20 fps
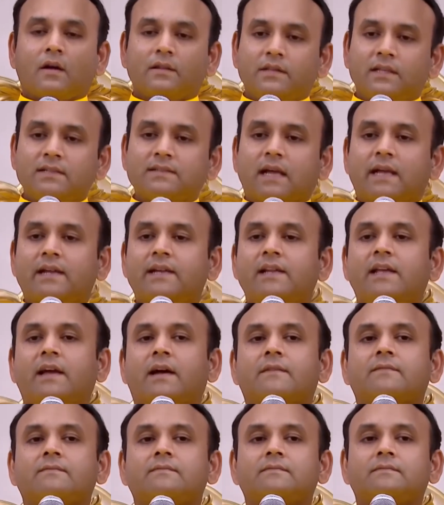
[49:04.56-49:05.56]
on this
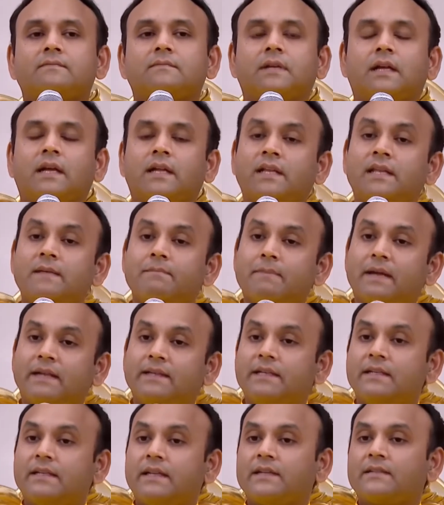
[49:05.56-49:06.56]
idea. And he
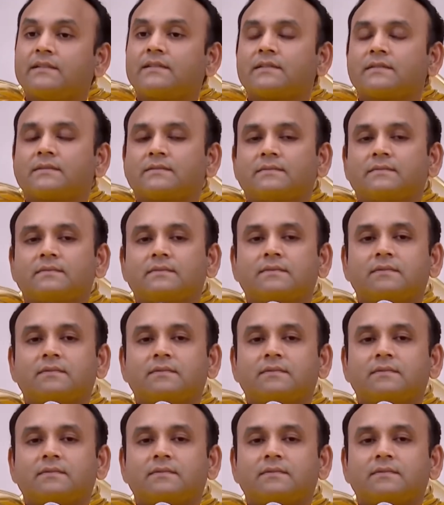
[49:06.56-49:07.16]
meditates.